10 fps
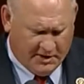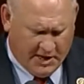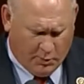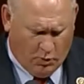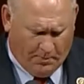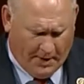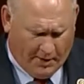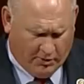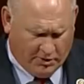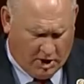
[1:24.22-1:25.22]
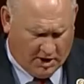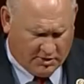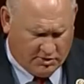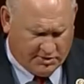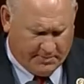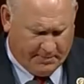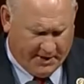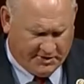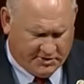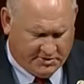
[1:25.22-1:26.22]
yet will empower doctors and
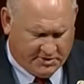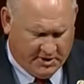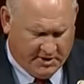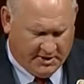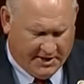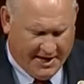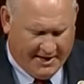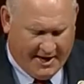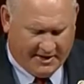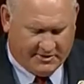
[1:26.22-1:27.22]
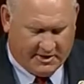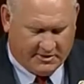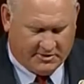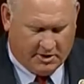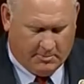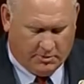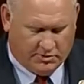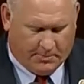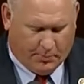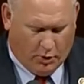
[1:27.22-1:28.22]
patients to gain access to the
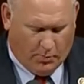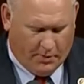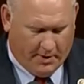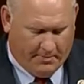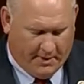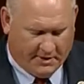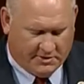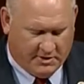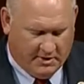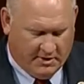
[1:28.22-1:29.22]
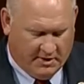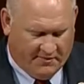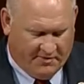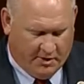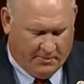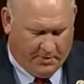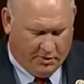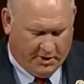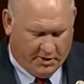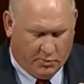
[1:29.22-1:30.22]
most appropriate mix of
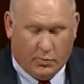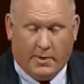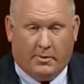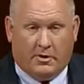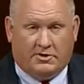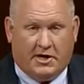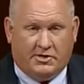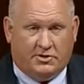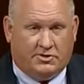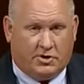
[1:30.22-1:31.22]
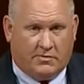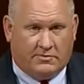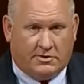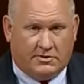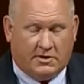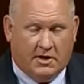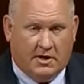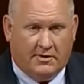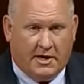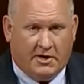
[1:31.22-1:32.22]
therapeutic rehabilitation services.
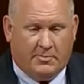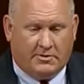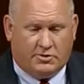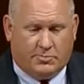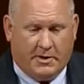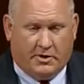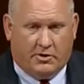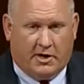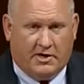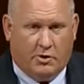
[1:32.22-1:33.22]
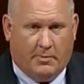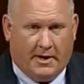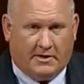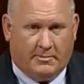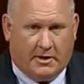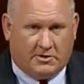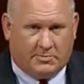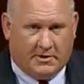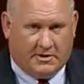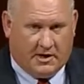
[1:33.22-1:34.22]
Thank you, Mr. Speaker, and I yield back the
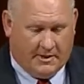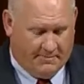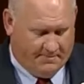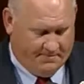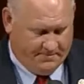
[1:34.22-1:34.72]
balance of my time.